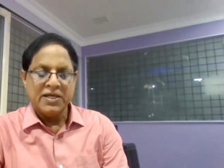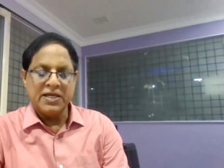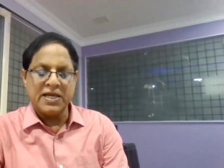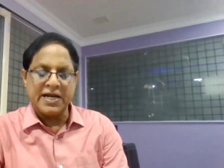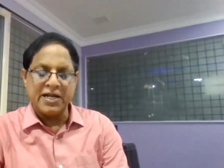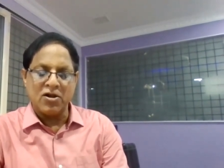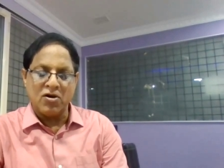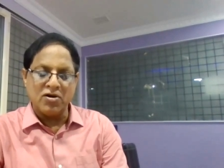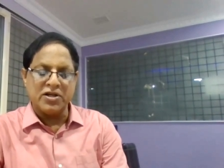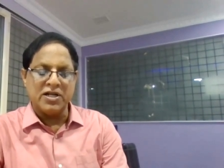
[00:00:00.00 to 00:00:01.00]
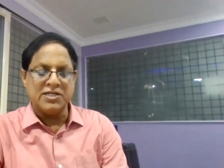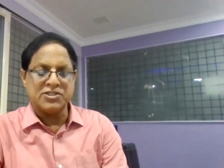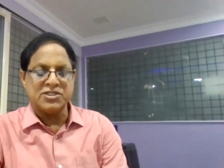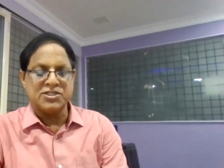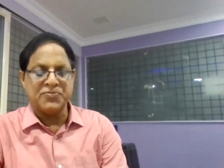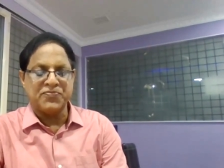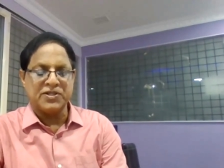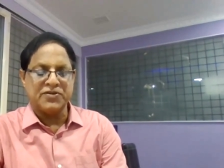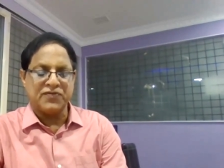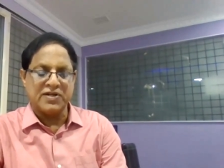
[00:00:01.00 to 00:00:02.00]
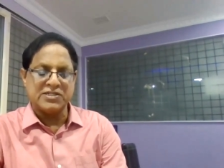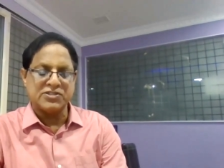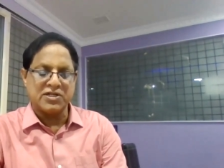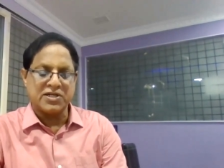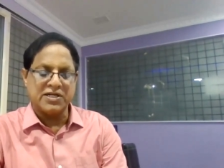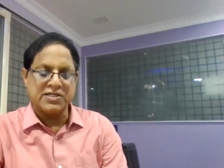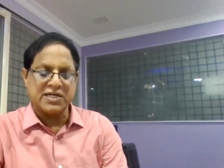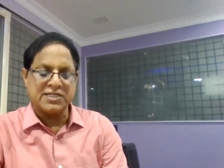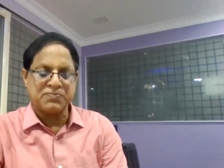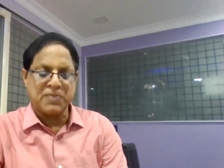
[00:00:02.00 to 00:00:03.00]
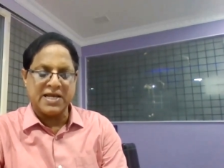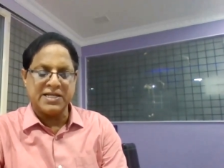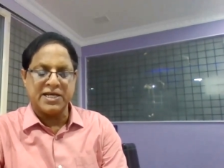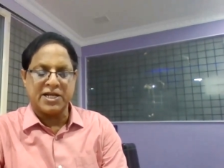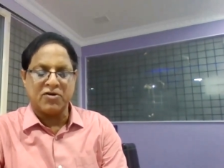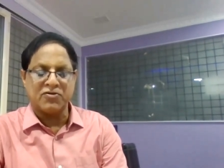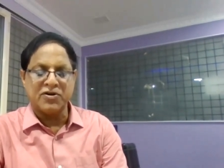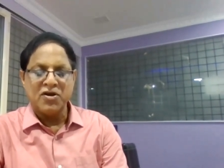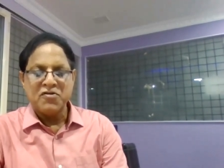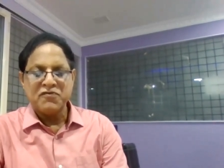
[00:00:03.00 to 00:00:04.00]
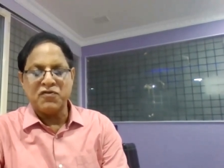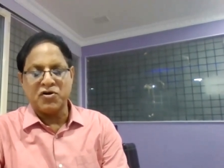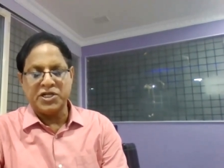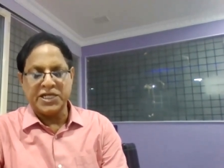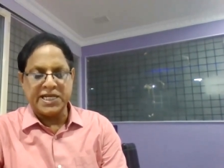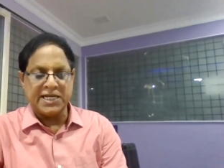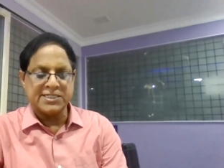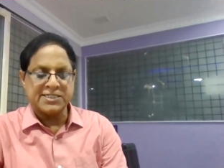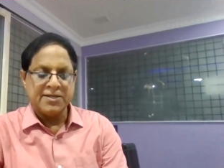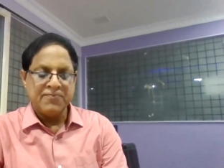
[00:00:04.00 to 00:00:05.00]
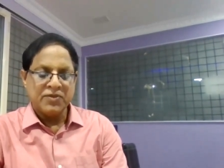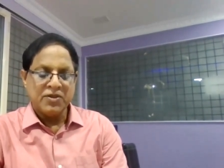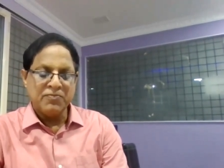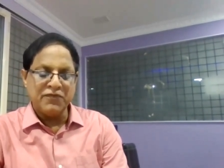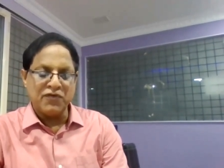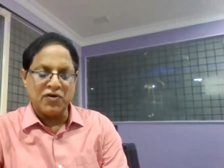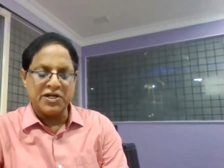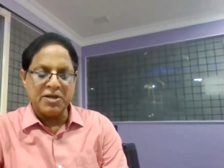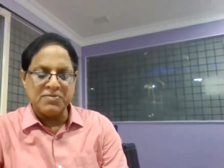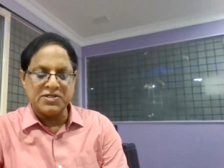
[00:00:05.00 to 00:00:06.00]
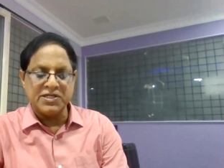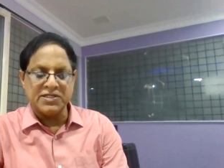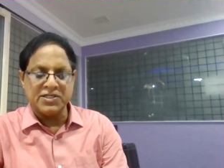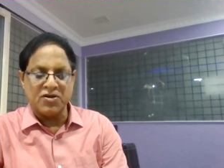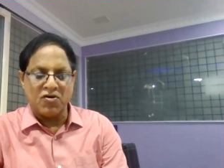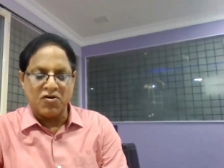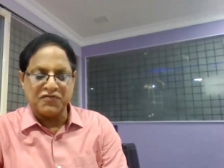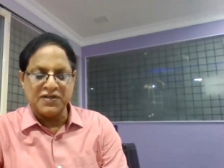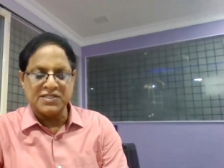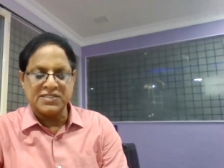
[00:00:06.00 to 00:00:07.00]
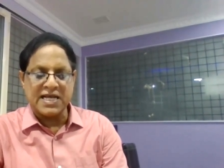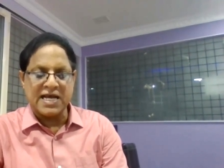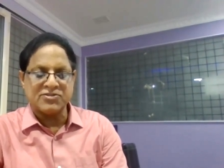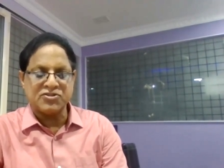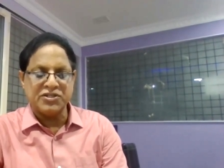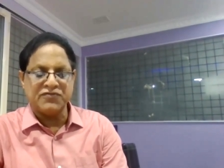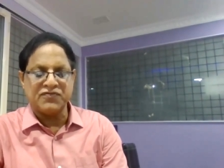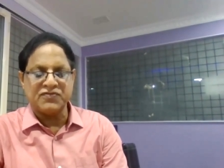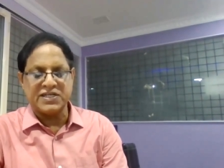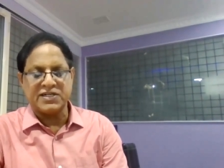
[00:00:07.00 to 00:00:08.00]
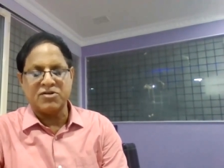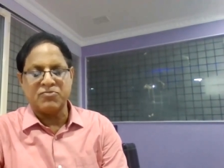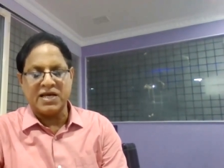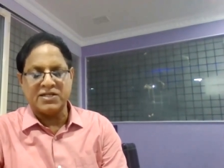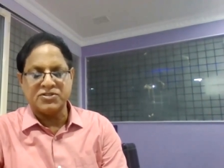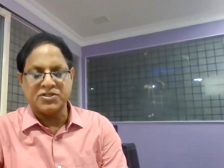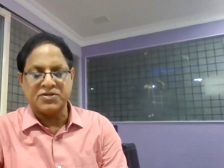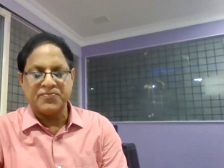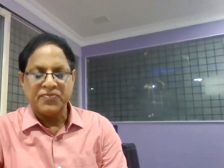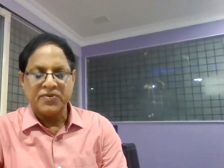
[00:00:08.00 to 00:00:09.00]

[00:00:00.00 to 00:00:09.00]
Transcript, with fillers: He had a long relationship with the financial creditor spanning around four decades before demitting the office as Chief General Manager